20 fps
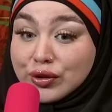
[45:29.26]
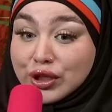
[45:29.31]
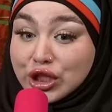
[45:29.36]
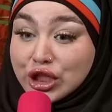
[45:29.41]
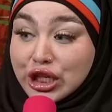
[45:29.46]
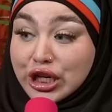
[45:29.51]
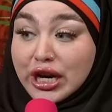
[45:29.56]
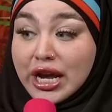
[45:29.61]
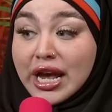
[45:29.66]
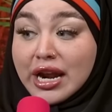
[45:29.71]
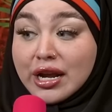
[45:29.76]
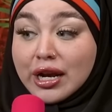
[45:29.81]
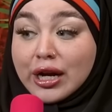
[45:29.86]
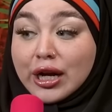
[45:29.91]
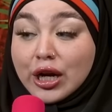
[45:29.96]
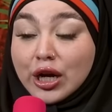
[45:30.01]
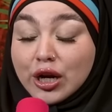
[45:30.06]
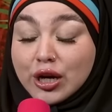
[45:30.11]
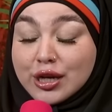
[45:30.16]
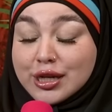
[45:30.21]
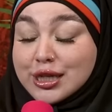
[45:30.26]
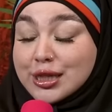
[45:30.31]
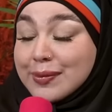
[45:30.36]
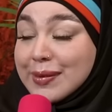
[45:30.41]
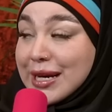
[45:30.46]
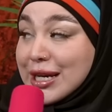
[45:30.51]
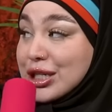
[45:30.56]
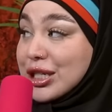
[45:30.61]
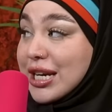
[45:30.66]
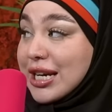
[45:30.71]
Rashida had a good
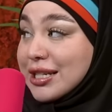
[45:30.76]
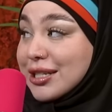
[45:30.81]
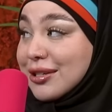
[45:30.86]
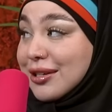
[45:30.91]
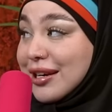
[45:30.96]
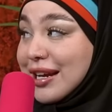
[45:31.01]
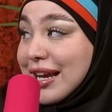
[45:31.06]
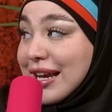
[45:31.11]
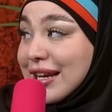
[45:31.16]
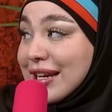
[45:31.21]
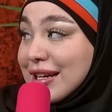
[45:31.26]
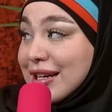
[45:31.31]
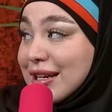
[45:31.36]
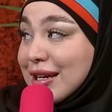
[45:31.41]
speech yesterday.